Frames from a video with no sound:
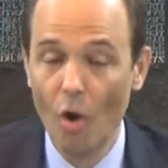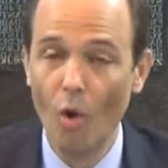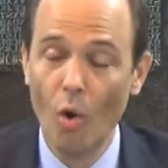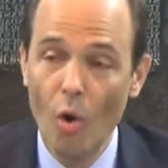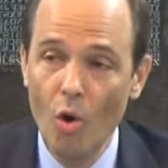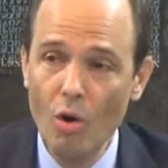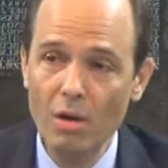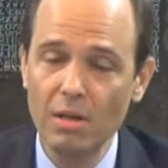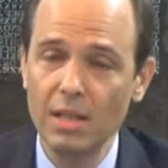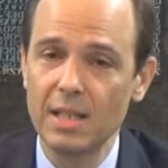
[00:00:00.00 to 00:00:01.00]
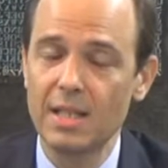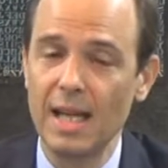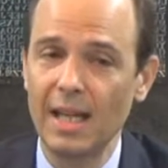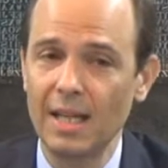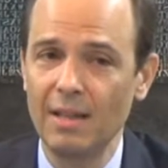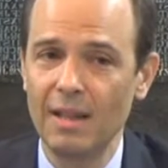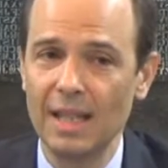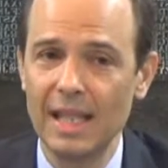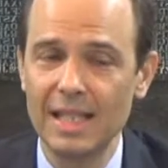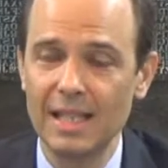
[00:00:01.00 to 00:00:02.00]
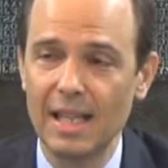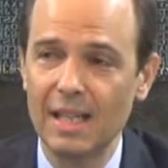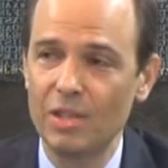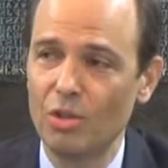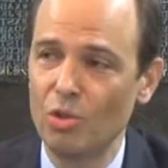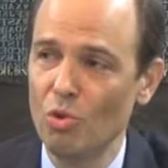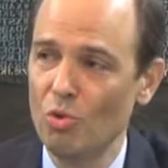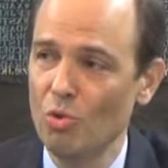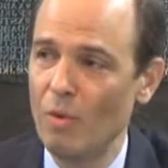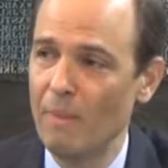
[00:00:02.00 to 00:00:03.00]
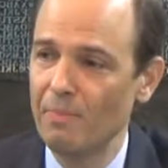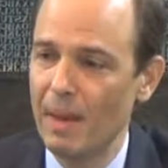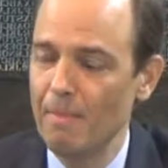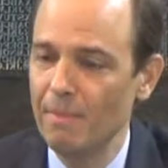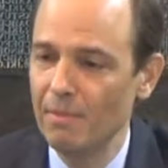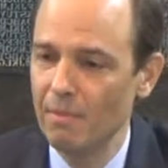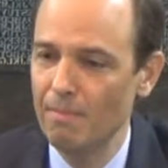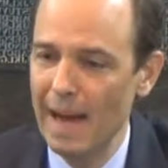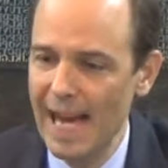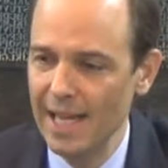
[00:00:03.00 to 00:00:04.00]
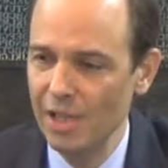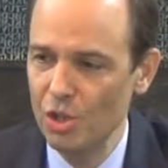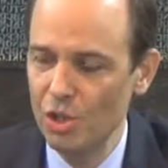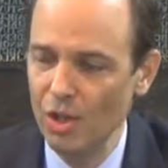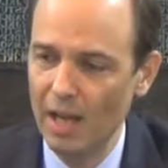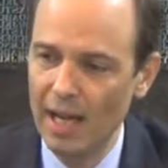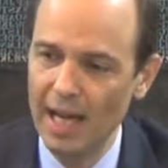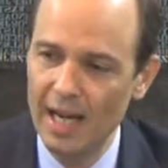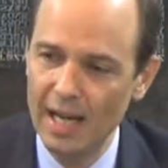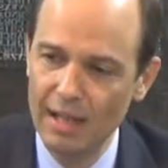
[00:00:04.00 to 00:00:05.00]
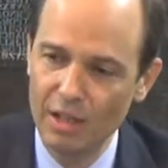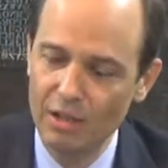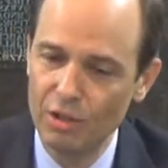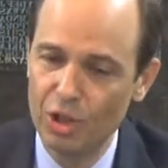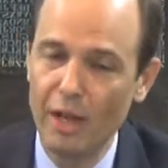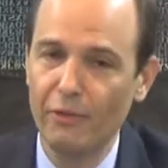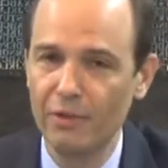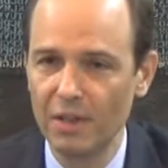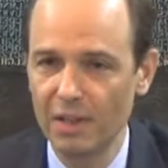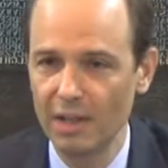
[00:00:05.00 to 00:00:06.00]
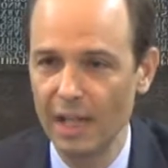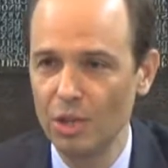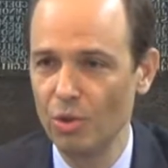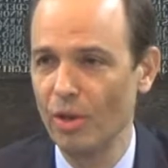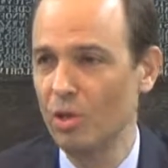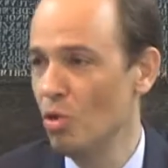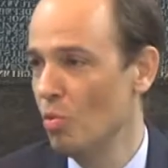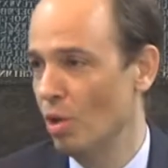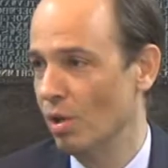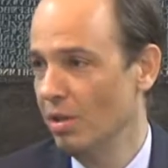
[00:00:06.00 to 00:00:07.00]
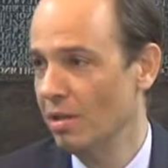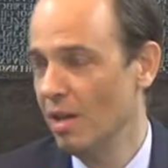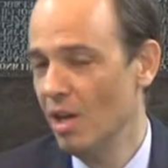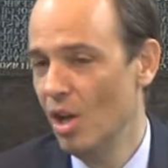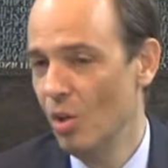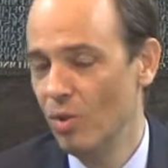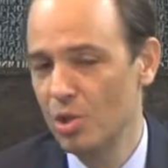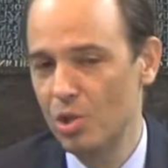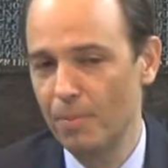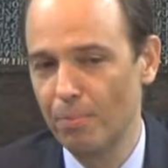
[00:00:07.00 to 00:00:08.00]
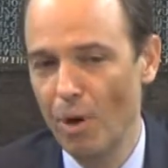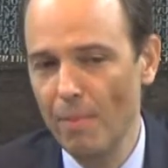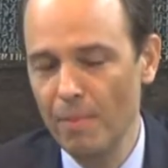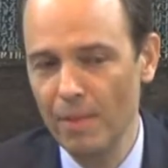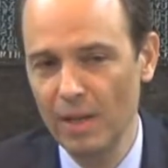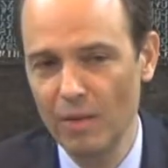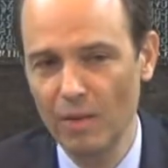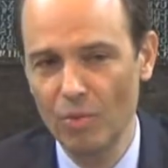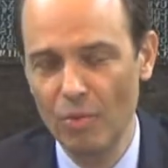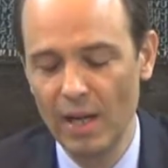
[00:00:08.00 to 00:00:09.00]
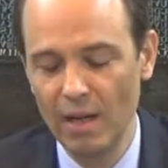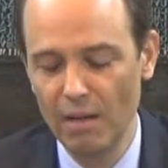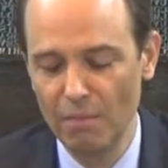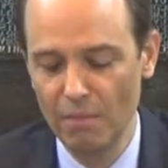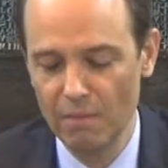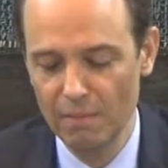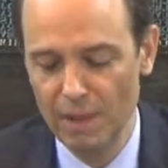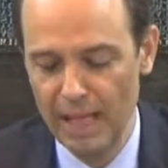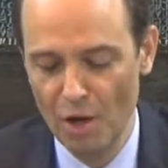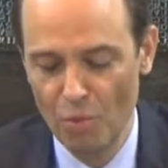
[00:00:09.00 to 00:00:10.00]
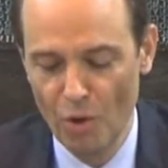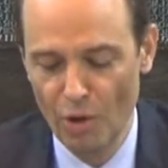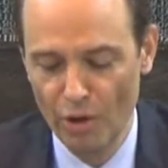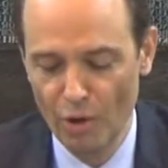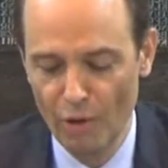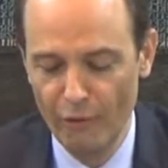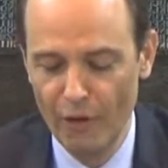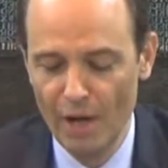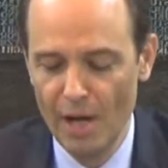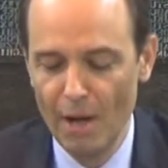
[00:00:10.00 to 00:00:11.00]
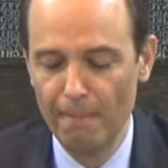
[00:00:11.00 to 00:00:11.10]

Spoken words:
Or the second thing is to manage a shift into a new world, which probably will be a world of